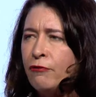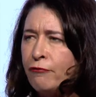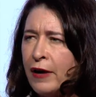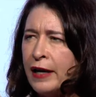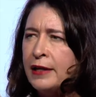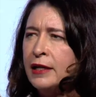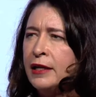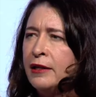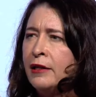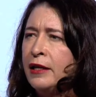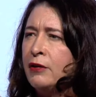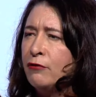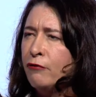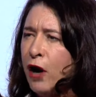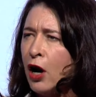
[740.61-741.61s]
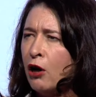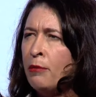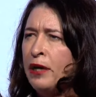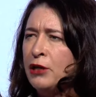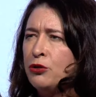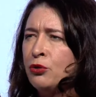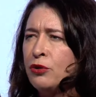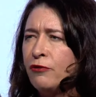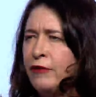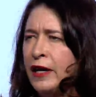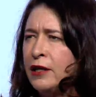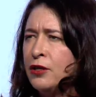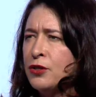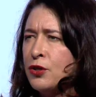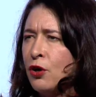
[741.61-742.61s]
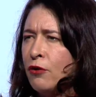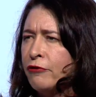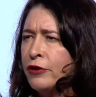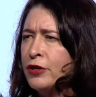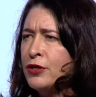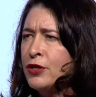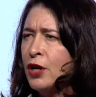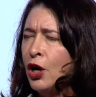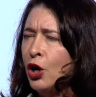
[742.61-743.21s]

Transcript: funding the Environmental Defender's Office